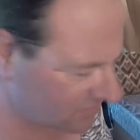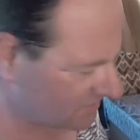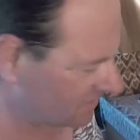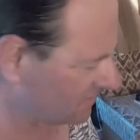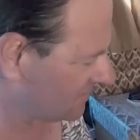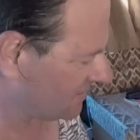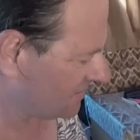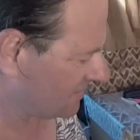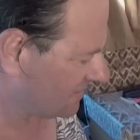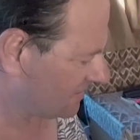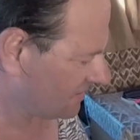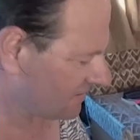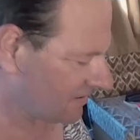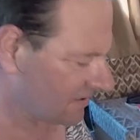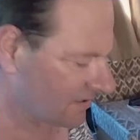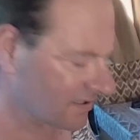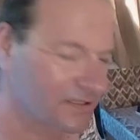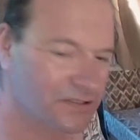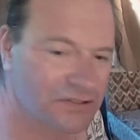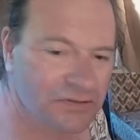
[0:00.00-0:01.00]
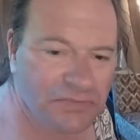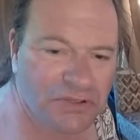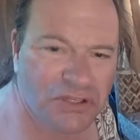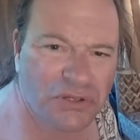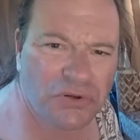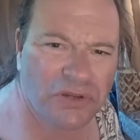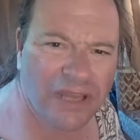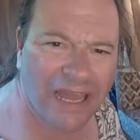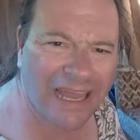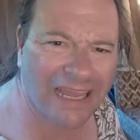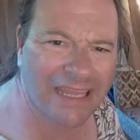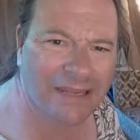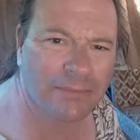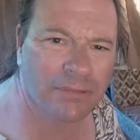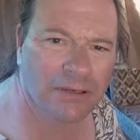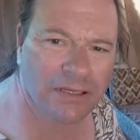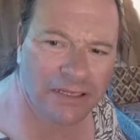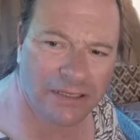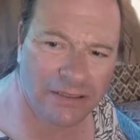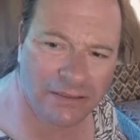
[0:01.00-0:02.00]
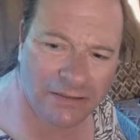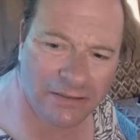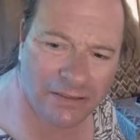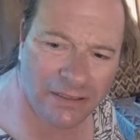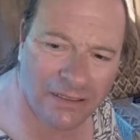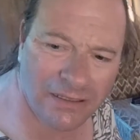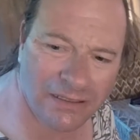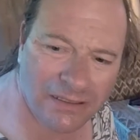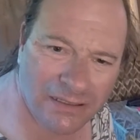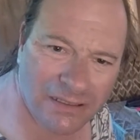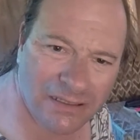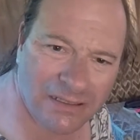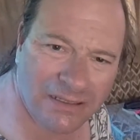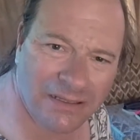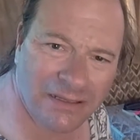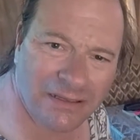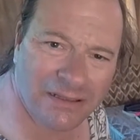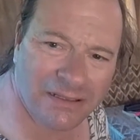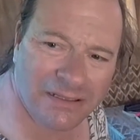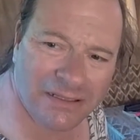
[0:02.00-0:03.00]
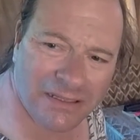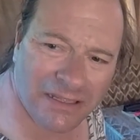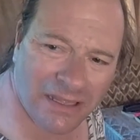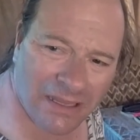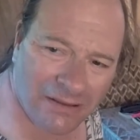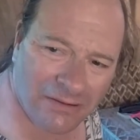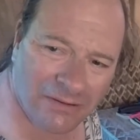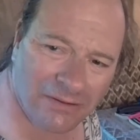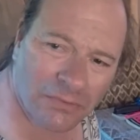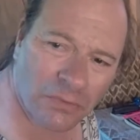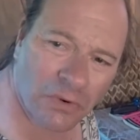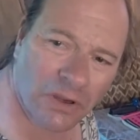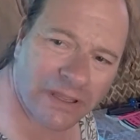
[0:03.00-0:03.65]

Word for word: out some new cabling and uh, yeah,